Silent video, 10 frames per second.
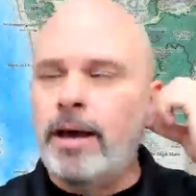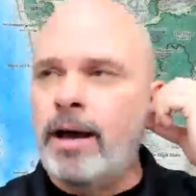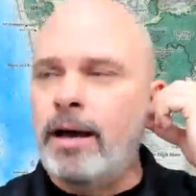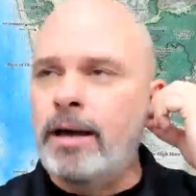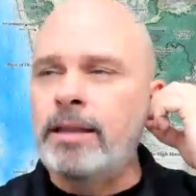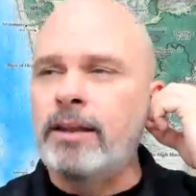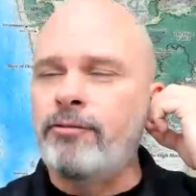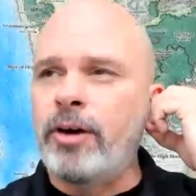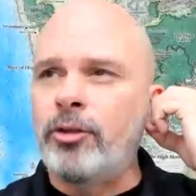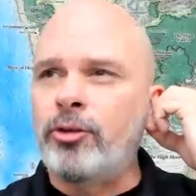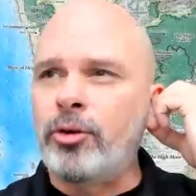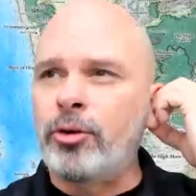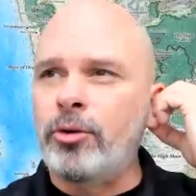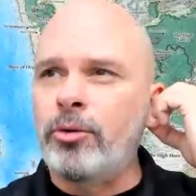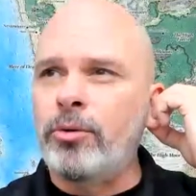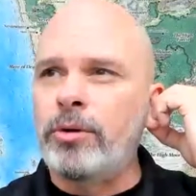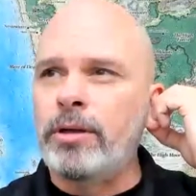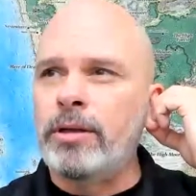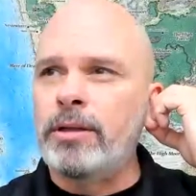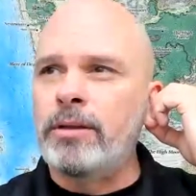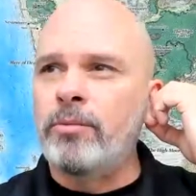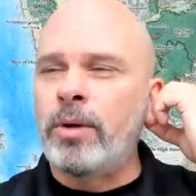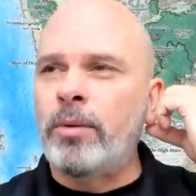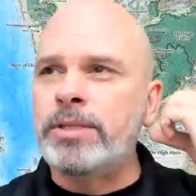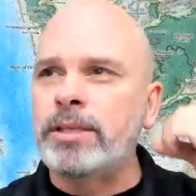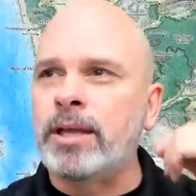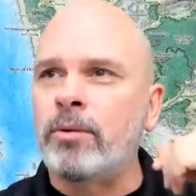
Uh, and then it fell through. What was it?